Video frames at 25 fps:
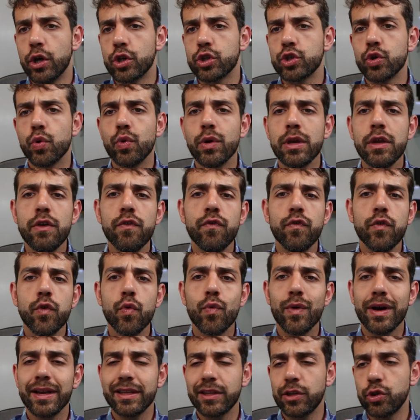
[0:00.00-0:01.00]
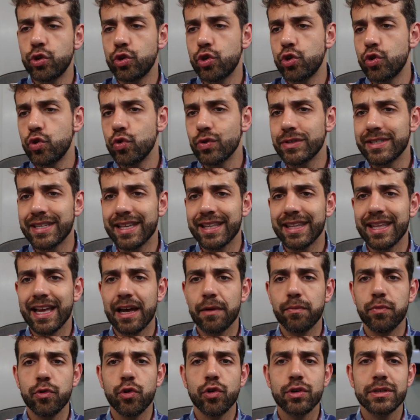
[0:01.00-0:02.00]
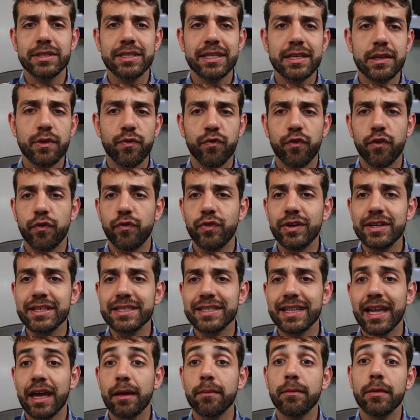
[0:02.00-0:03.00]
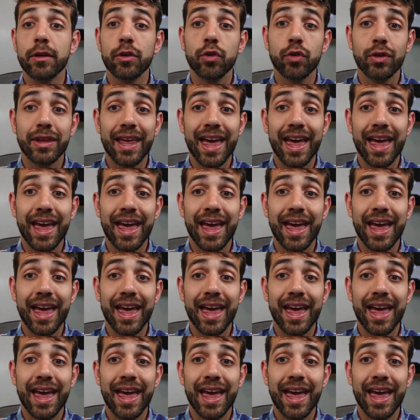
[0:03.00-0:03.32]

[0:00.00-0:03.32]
So if you want to set up your synth for first time,